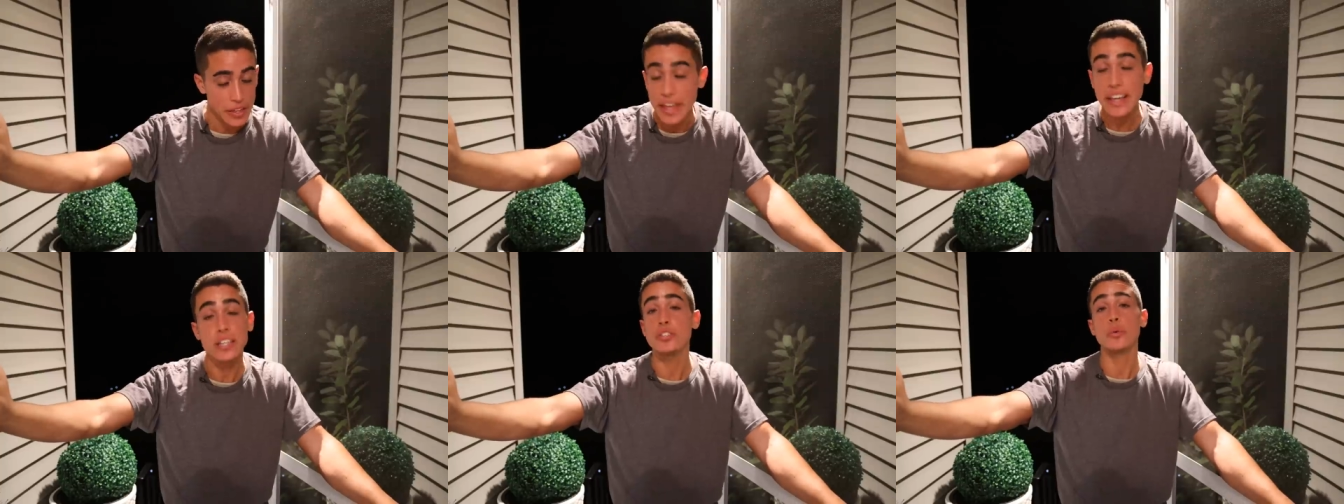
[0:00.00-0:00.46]

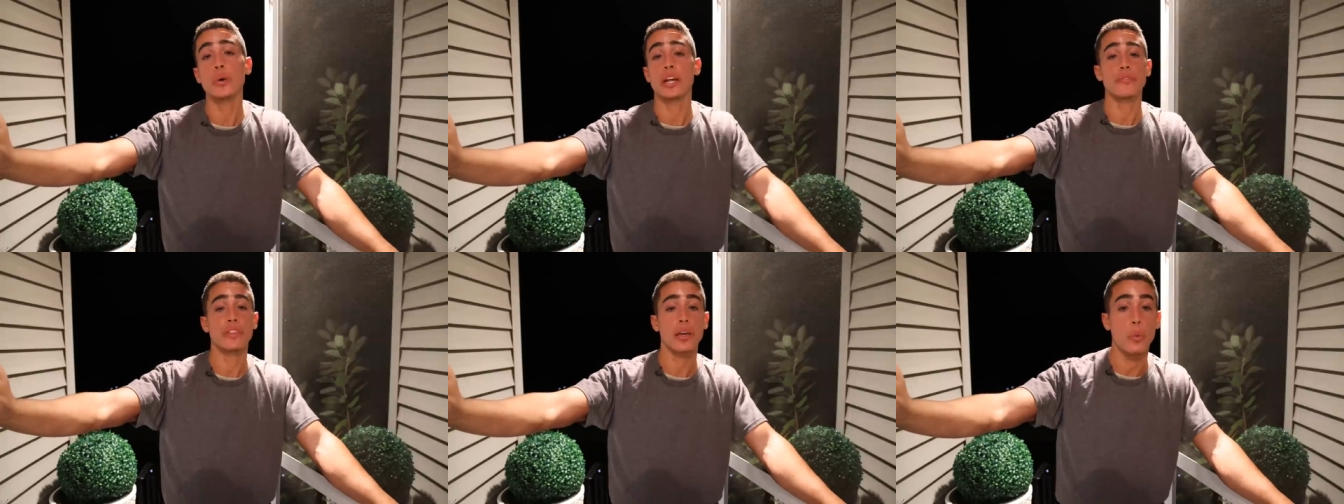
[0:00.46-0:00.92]
They could do
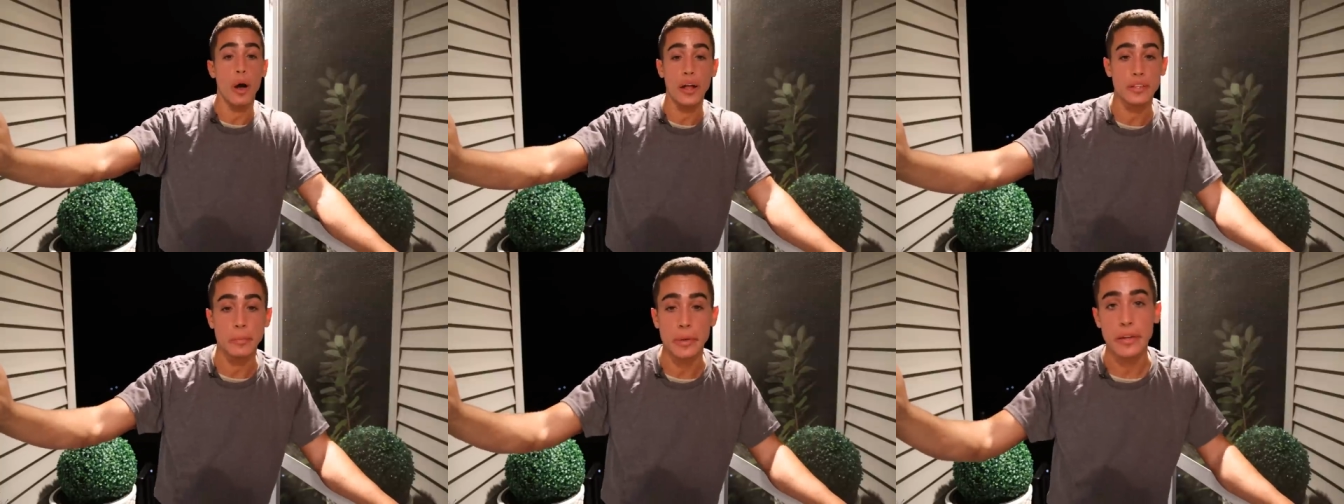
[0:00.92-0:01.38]
whatever they
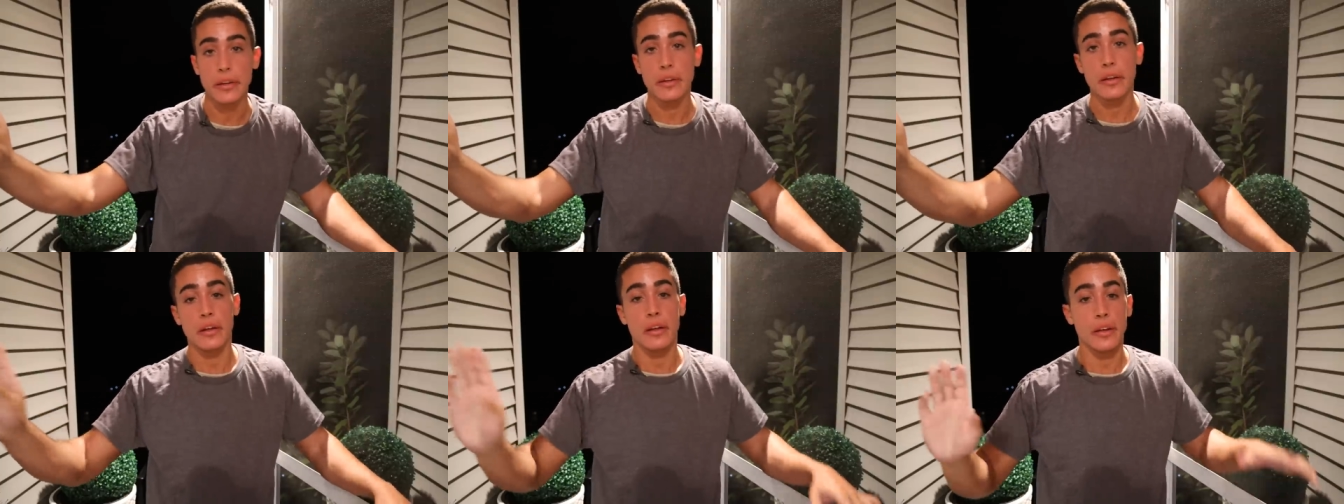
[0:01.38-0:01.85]
want to me.
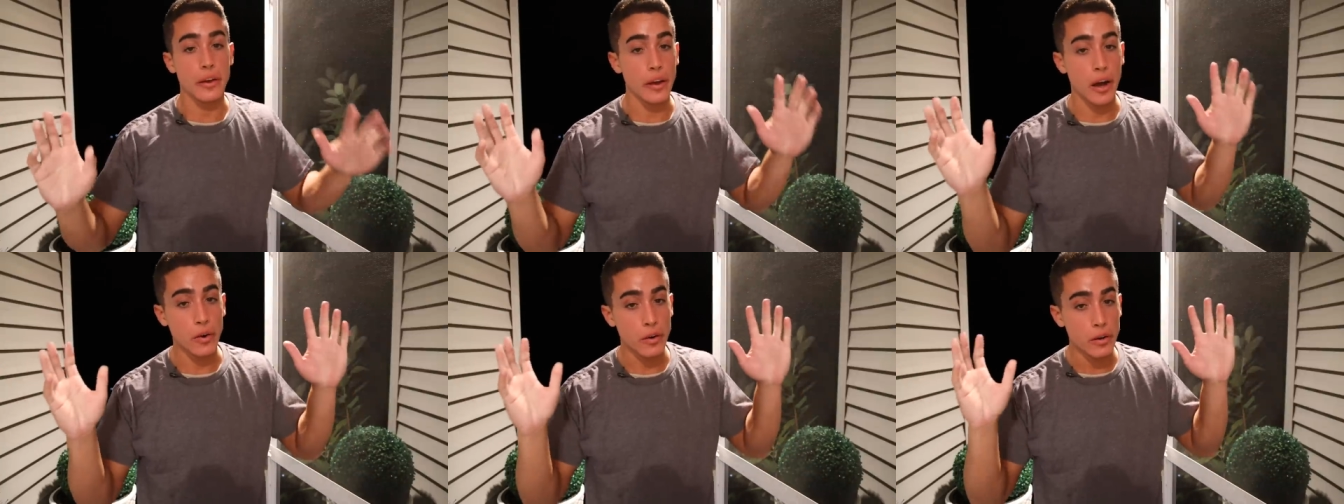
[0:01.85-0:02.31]

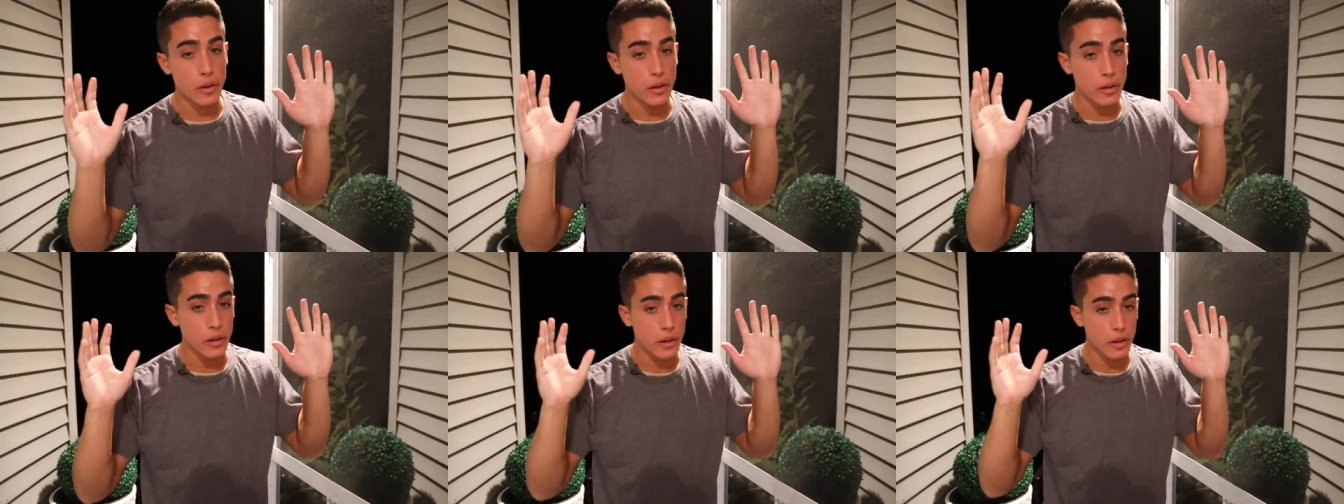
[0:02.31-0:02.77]
You know,
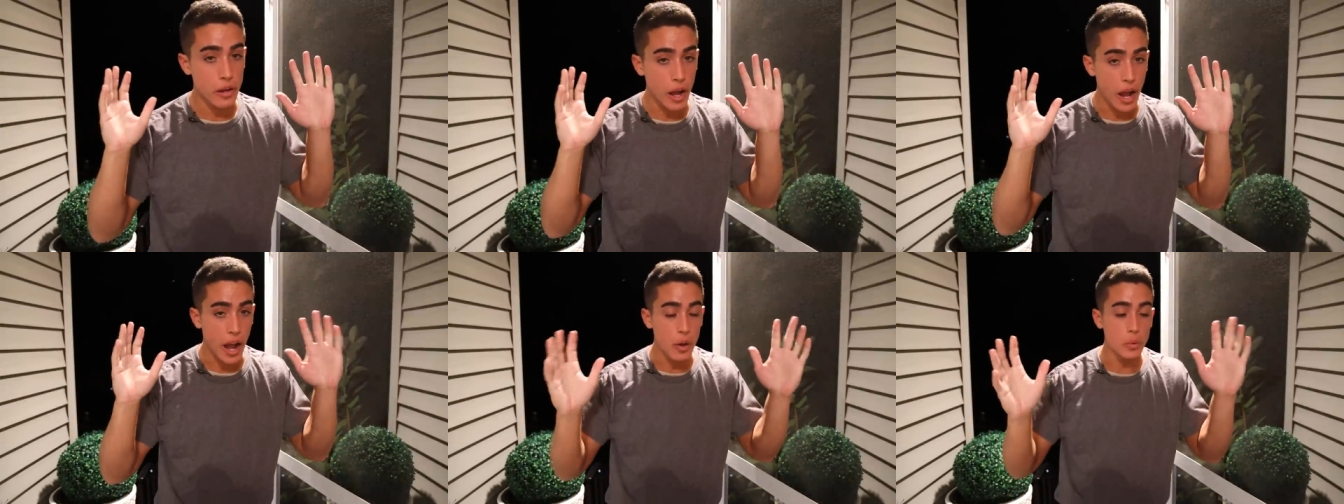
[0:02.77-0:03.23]

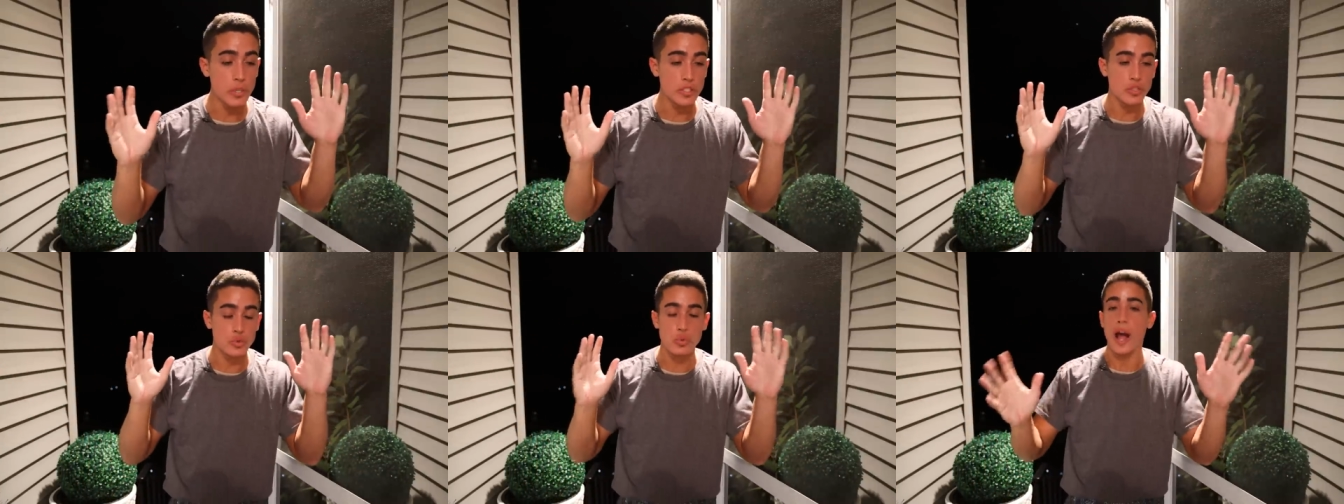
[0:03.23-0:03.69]
I
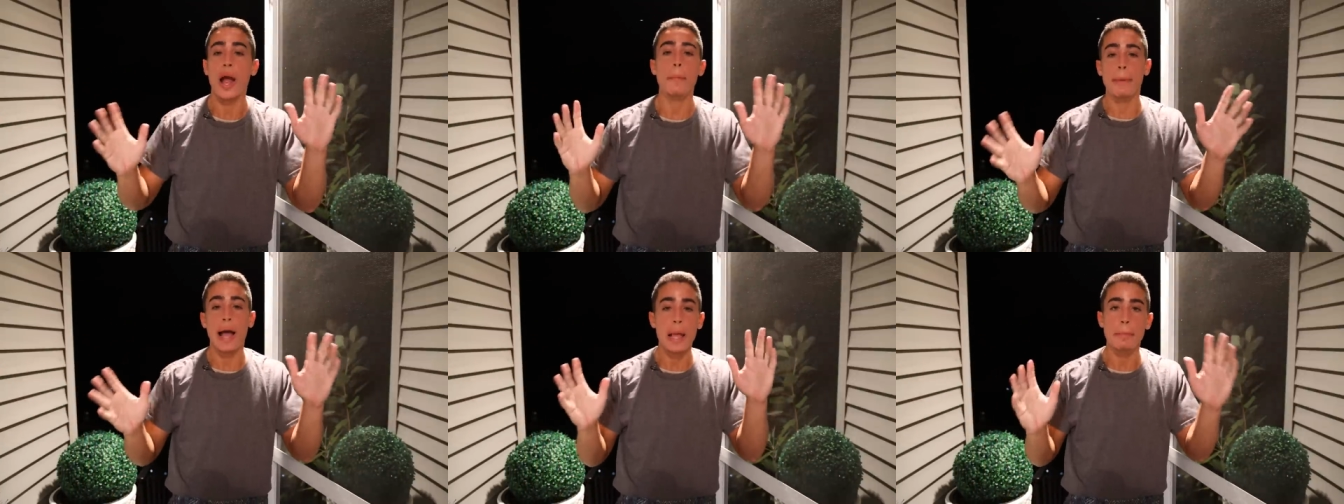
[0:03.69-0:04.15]
would
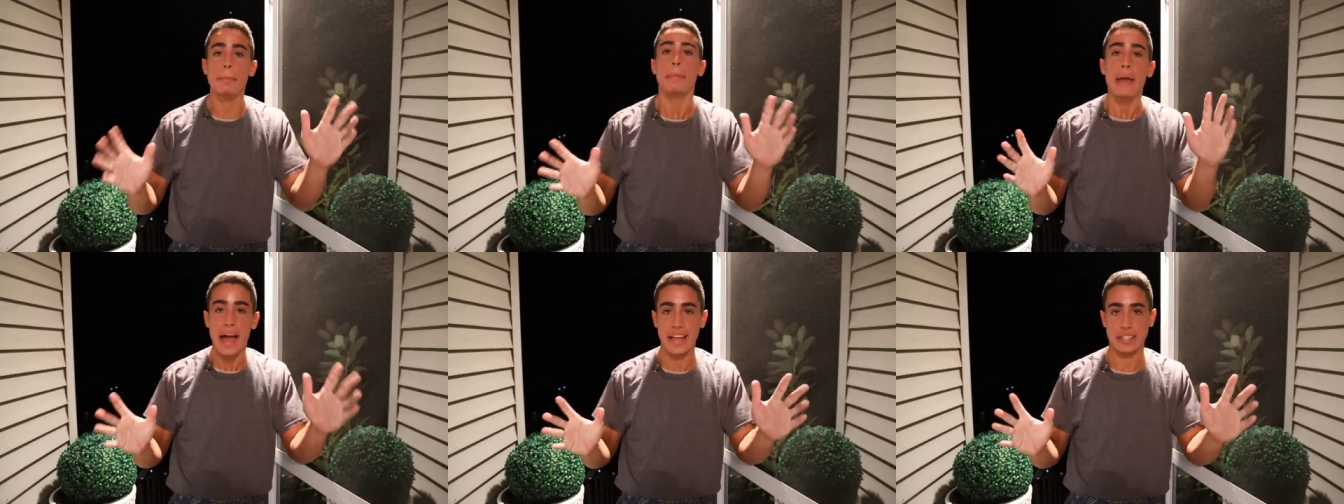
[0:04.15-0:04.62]
try my
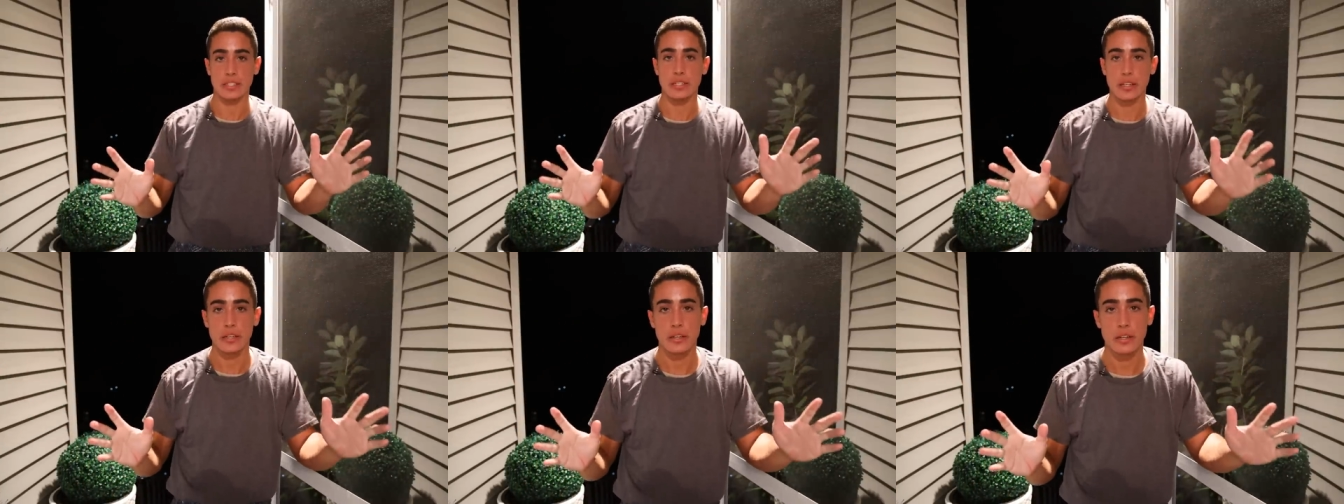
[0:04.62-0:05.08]

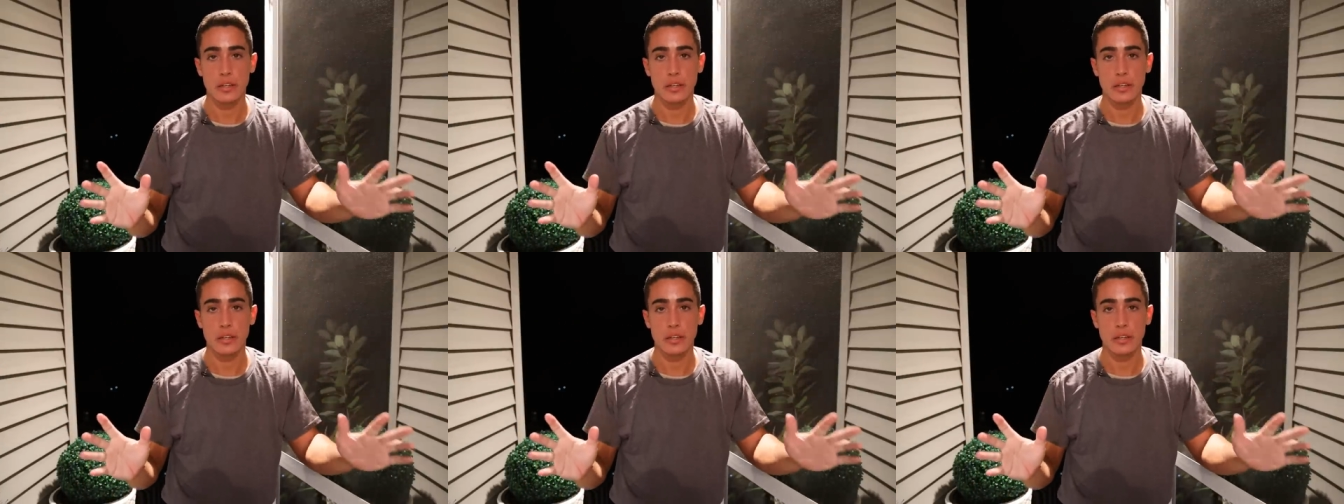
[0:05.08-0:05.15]
best